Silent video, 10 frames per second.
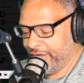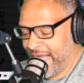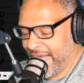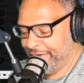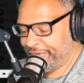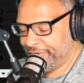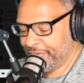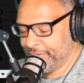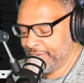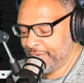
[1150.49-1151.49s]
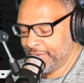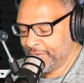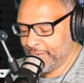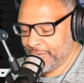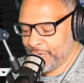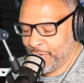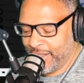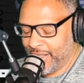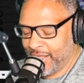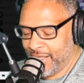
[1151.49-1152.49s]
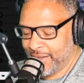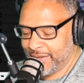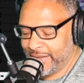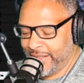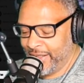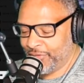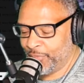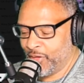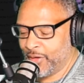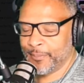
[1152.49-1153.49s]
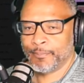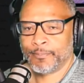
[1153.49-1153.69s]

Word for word: nice, que uh, kiss mark.